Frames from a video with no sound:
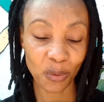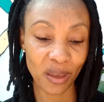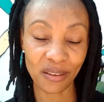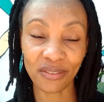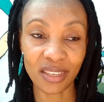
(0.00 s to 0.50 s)

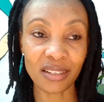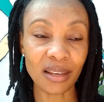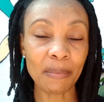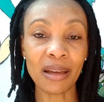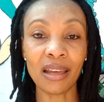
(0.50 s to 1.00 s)
wave this
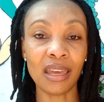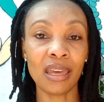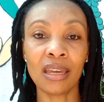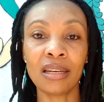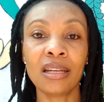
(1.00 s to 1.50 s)
summer
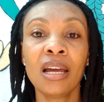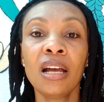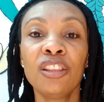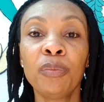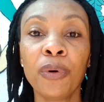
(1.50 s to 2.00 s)
and
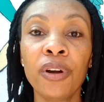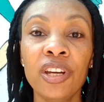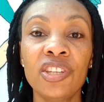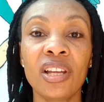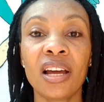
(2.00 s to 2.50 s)
the
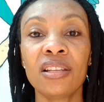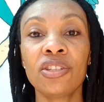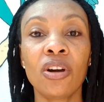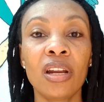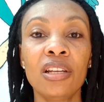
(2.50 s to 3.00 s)
borage that I
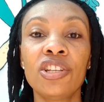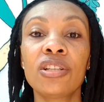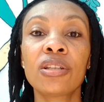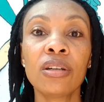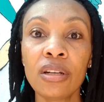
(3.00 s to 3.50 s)
started
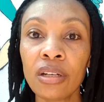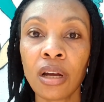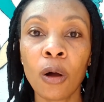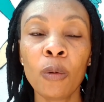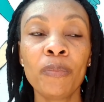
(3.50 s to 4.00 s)
just couldn't
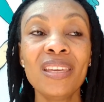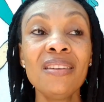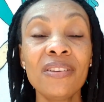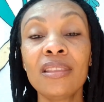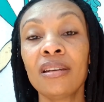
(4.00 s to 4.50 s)
cope.
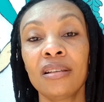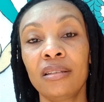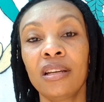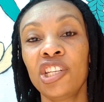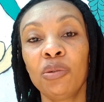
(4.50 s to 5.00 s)
Even the
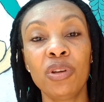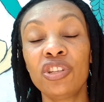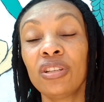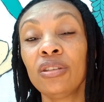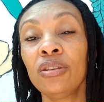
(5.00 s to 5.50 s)
nasturtium, which
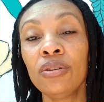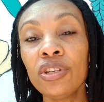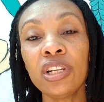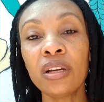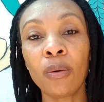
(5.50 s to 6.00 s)
is
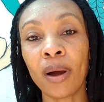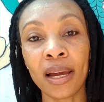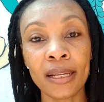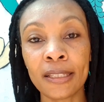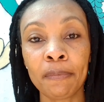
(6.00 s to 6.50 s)
usually
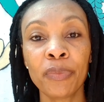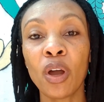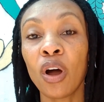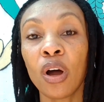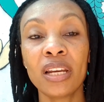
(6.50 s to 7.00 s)
quite
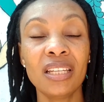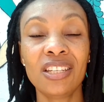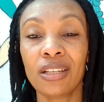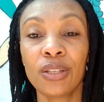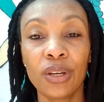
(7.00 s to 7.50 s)
hardy,
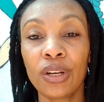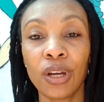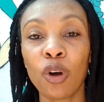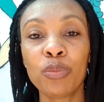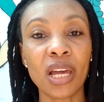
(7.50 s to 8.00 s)
just couldn't
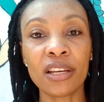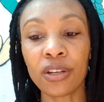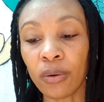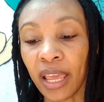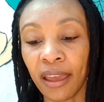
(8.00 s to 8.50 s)
cope. So I
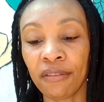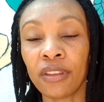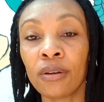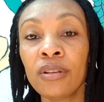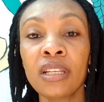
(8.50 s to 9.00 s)
don't have
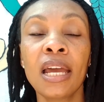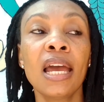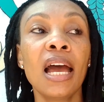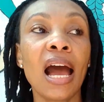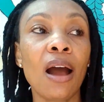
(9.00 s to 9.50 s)
those.
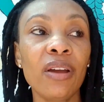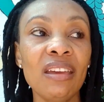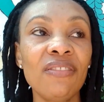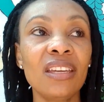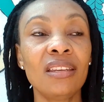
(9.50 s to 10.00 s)

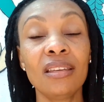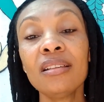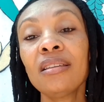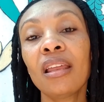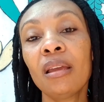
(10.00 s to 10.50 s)
However, it
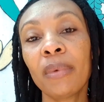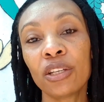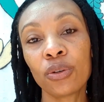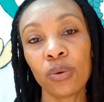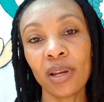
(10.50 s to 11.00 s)
is getting much
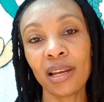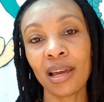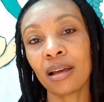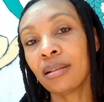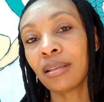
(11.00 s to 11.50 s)
cooler
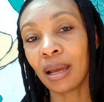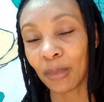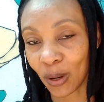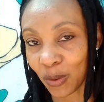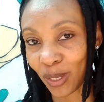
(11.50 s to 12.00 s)
now, so I'm
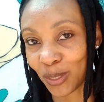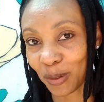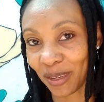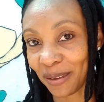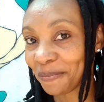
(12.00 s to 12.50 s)
going to
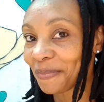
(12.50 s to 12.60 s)
be